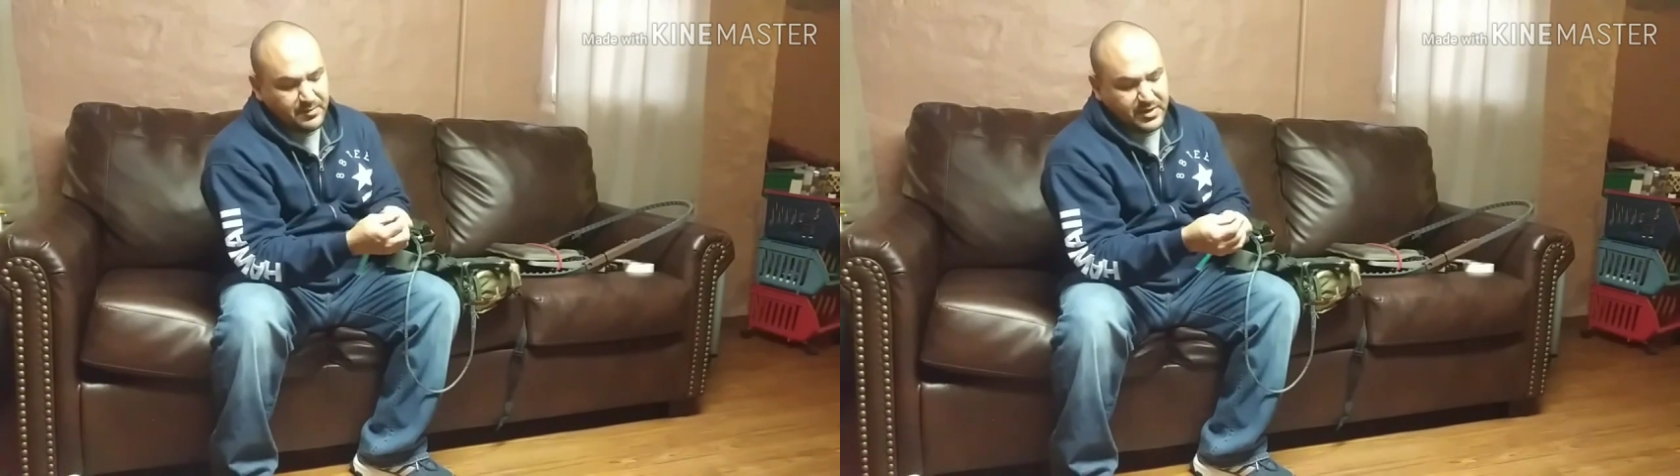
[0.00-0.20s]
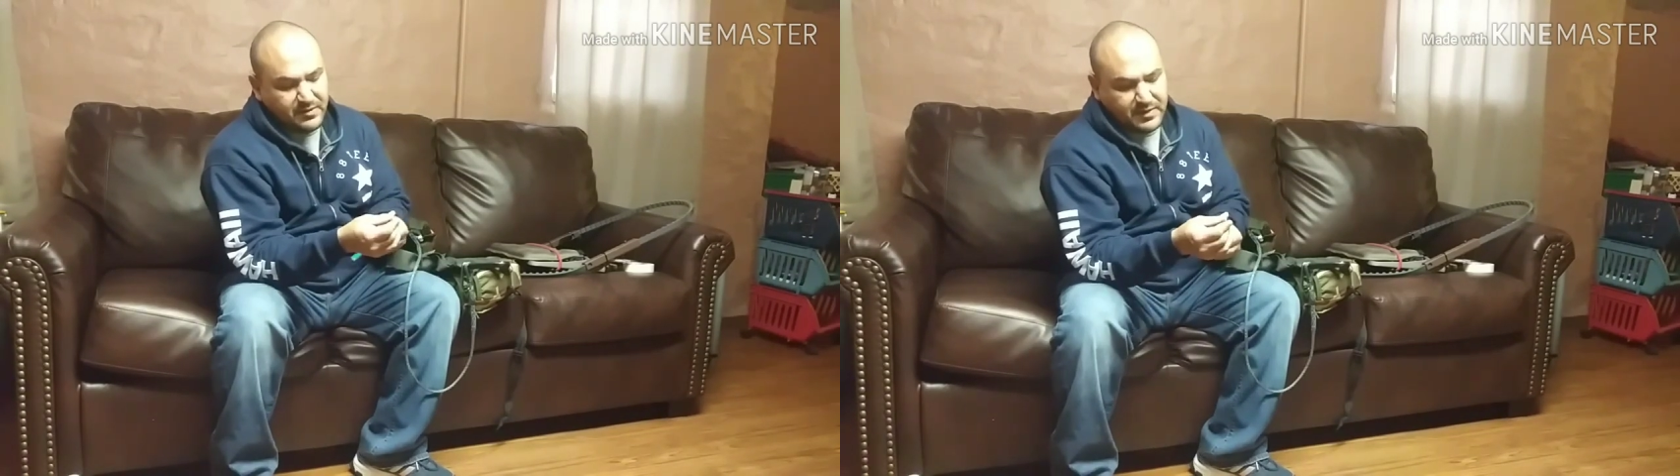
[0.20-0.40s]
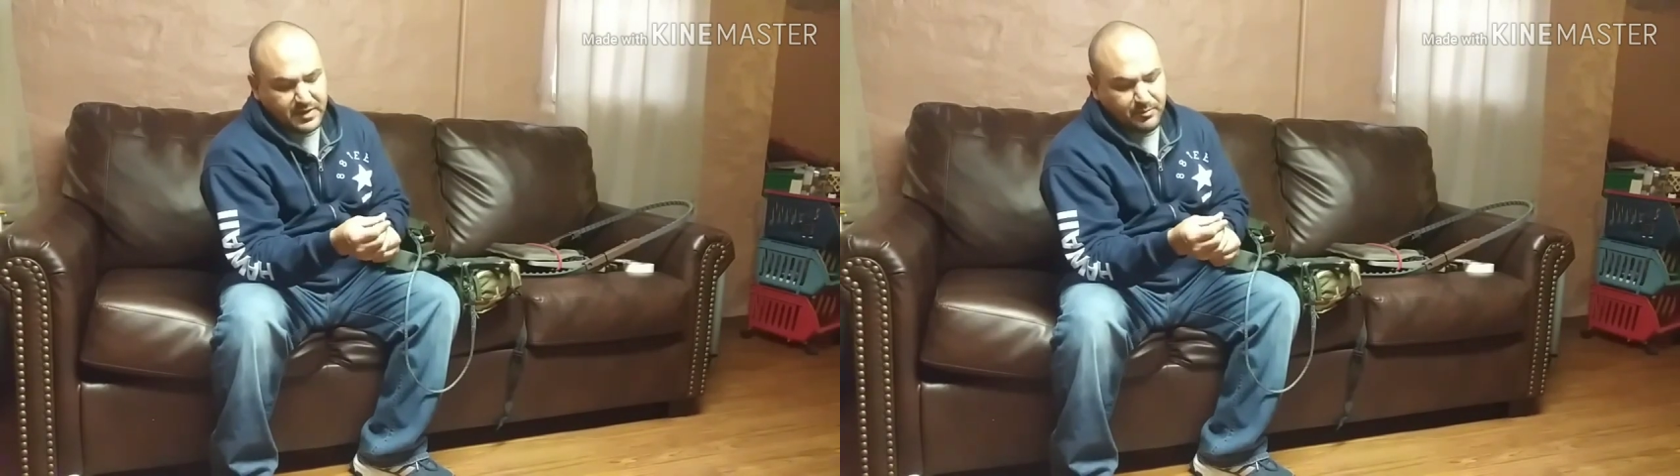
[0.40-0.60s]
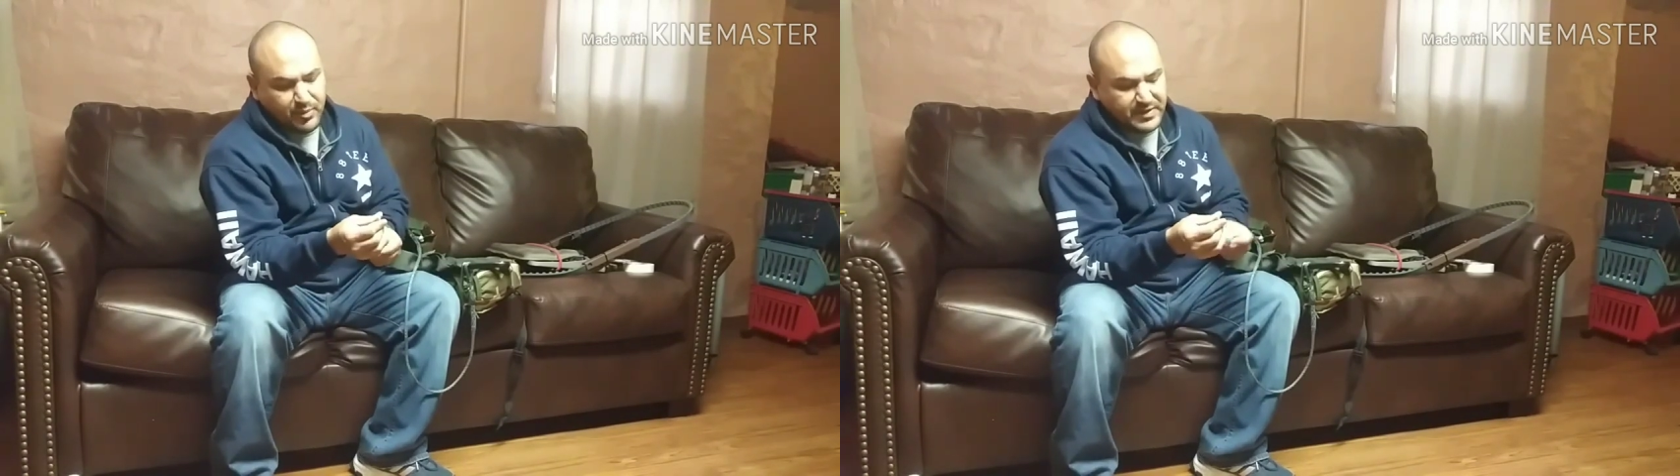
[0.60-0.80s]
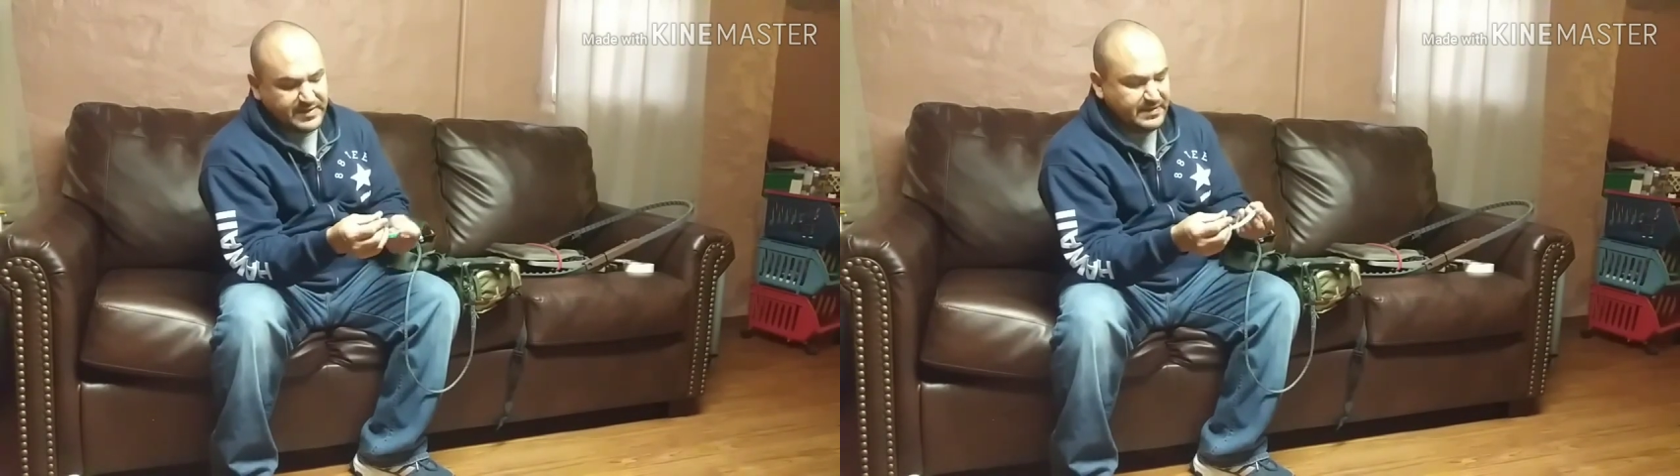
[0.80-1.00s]
bit of a
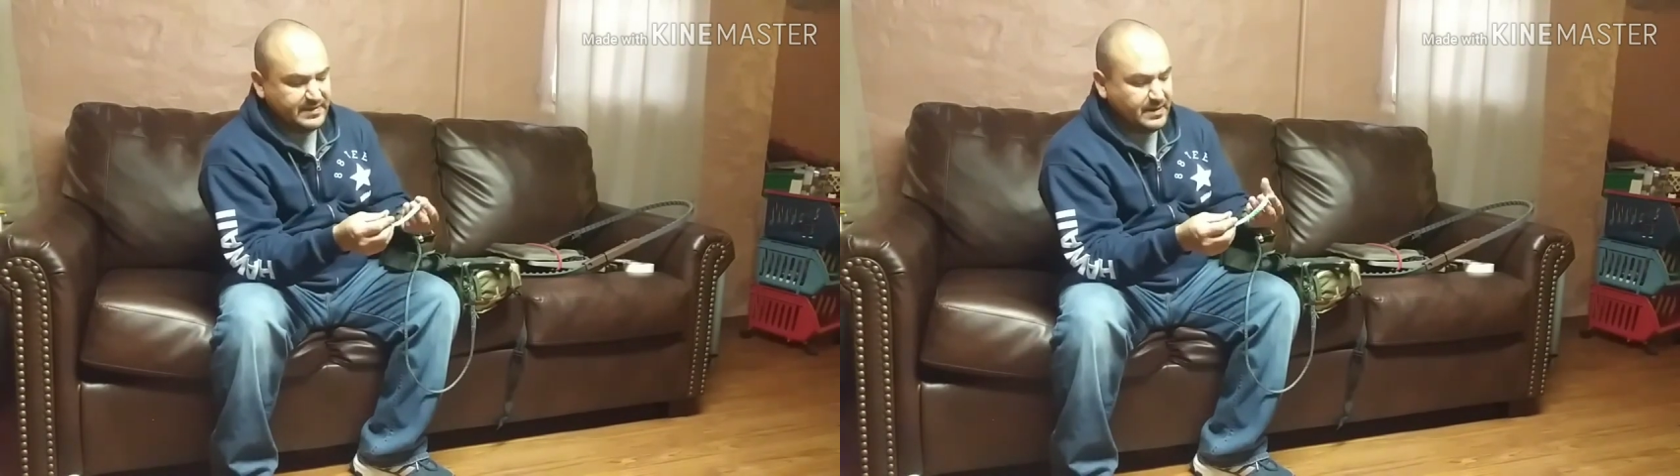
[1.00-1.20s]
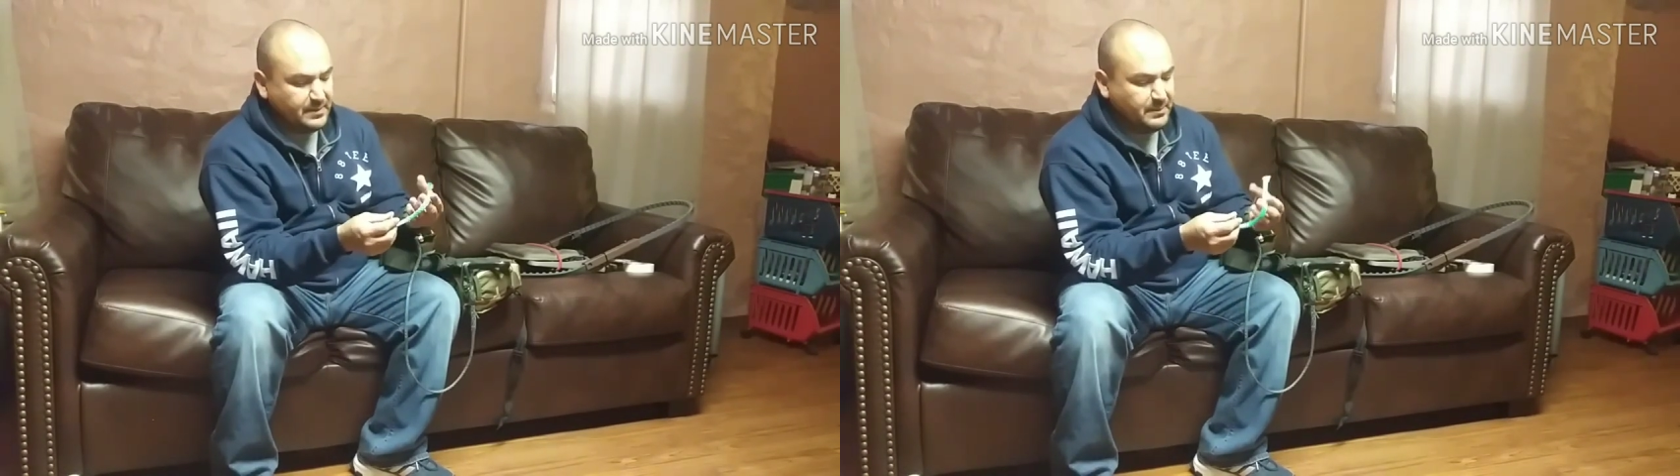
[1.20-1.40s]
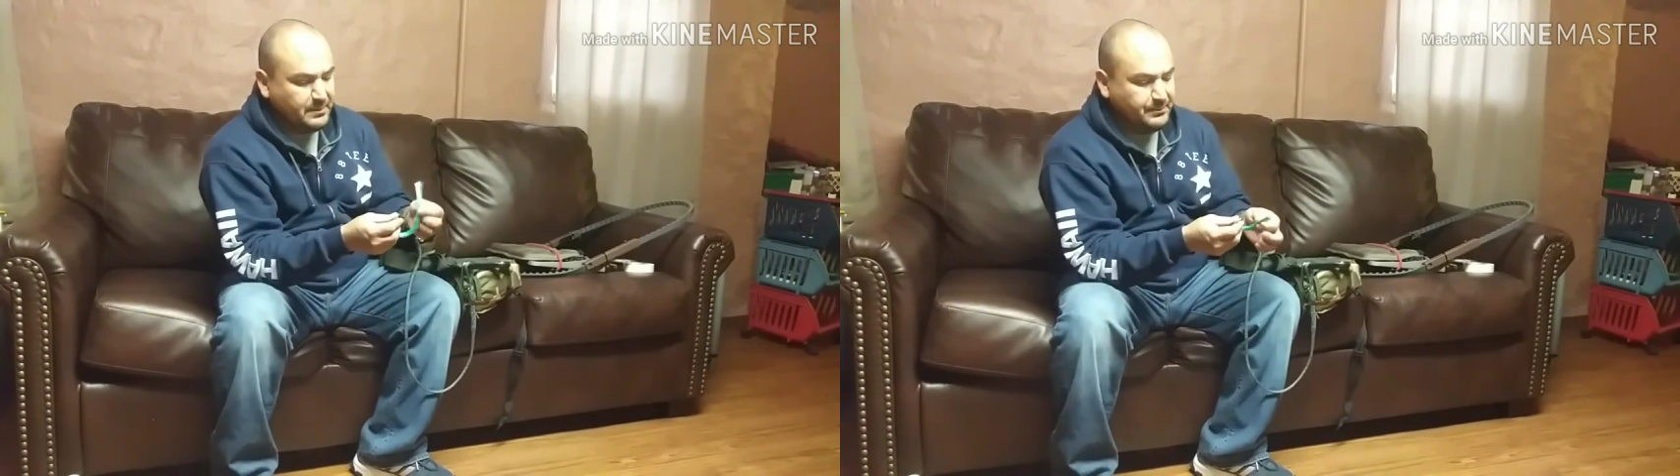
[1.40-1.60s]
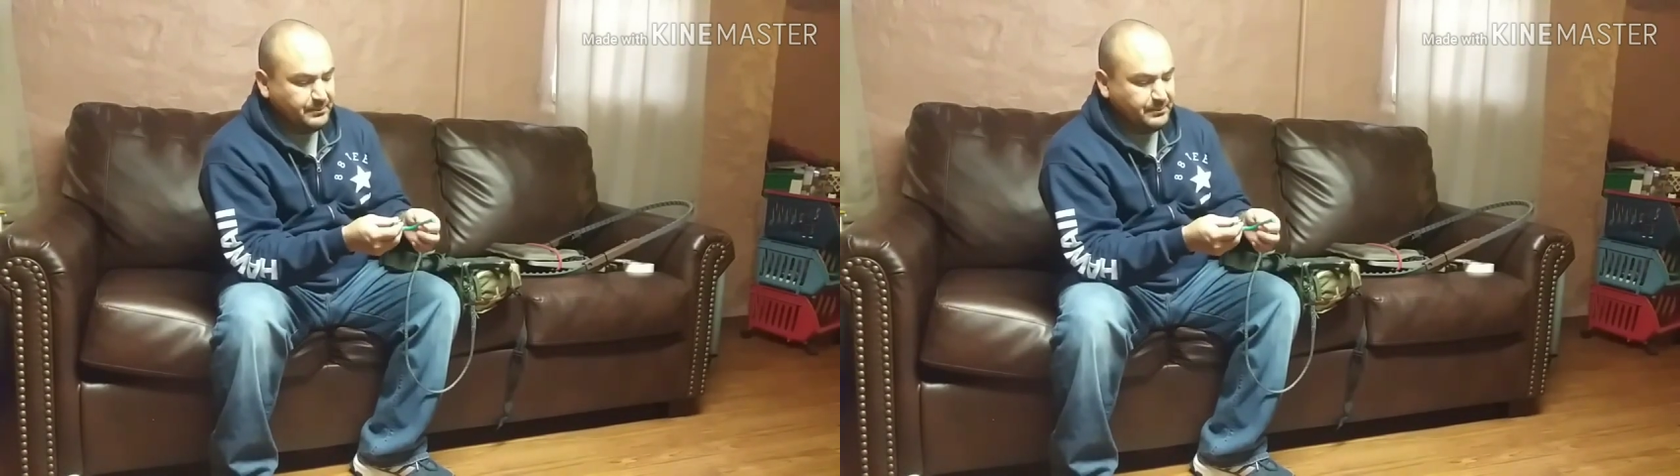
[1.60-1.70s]
pointed tip.